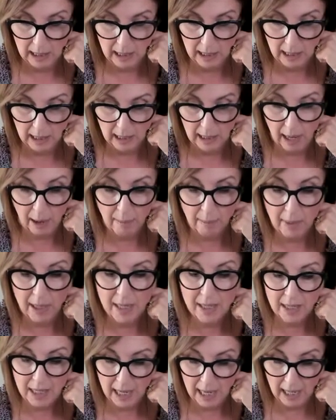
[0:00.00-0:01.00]
That
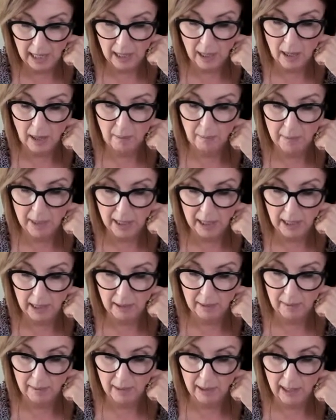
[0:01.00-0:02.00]
might take a minute.
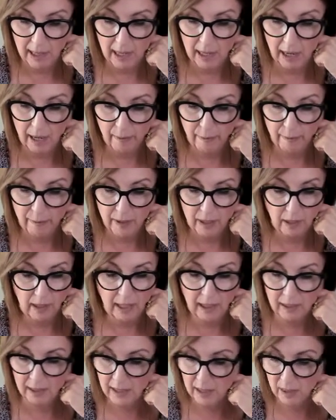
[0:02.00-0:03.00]
And I feel
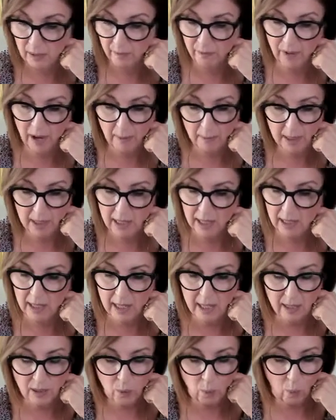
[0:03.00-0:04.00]
like this feminine
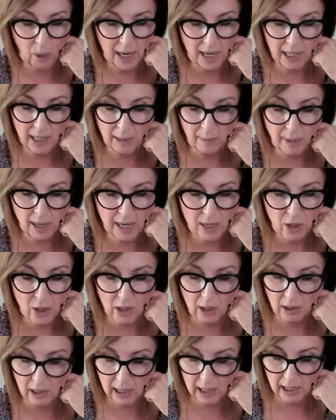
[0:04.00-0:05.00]
is waiting
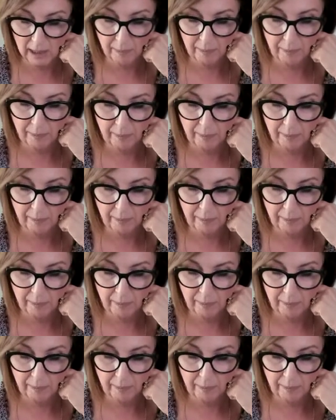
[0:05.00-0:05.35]
patiently